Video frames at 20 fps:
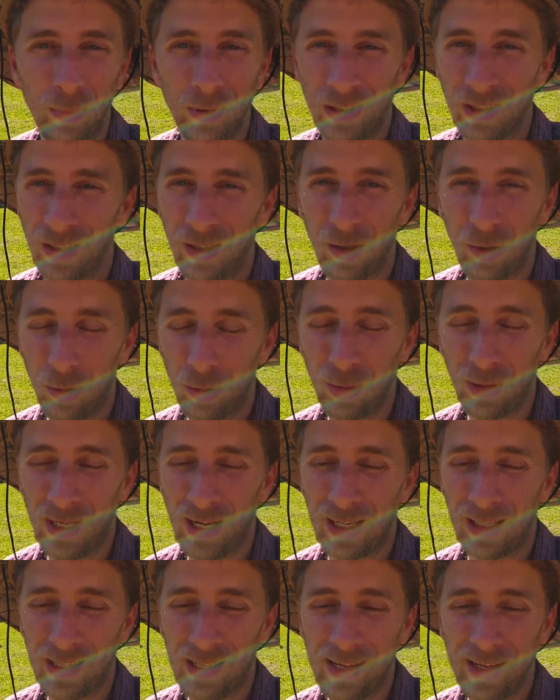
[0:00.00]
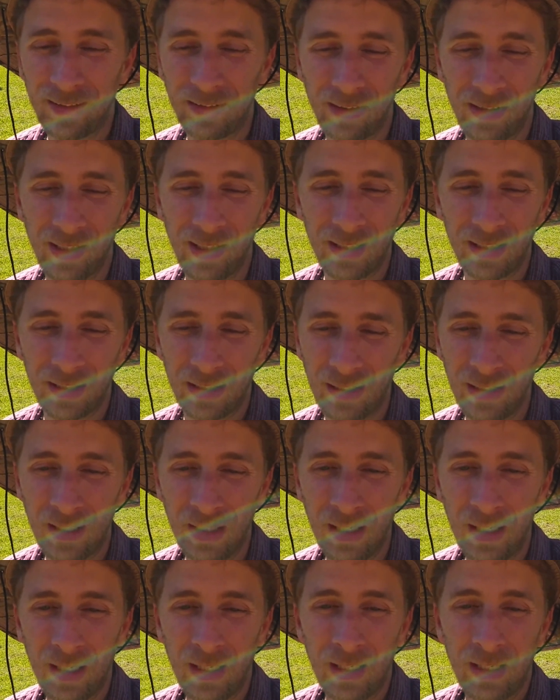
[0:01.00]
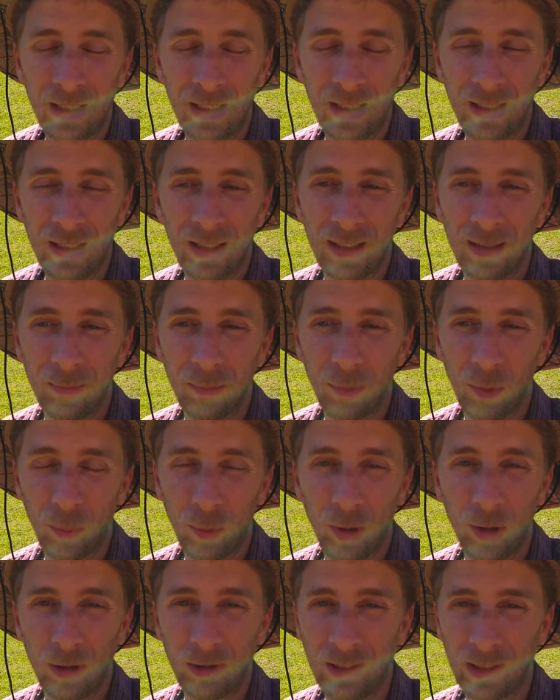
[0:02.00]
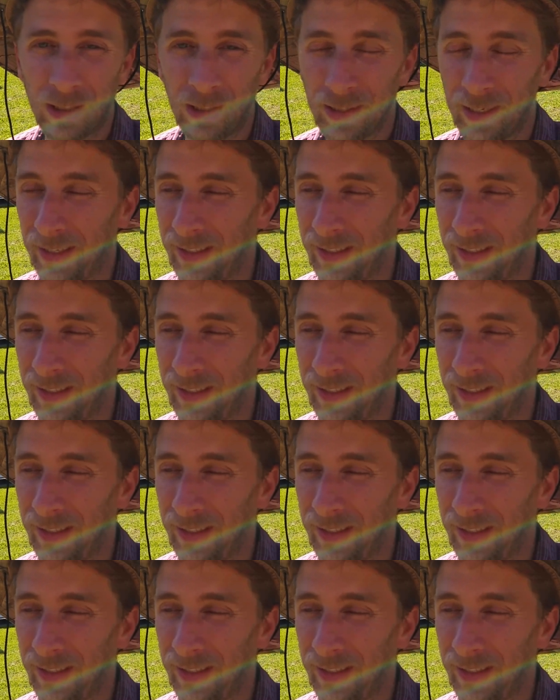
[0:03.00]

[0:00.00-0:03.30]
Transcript: but a whole lot less than the rototilling.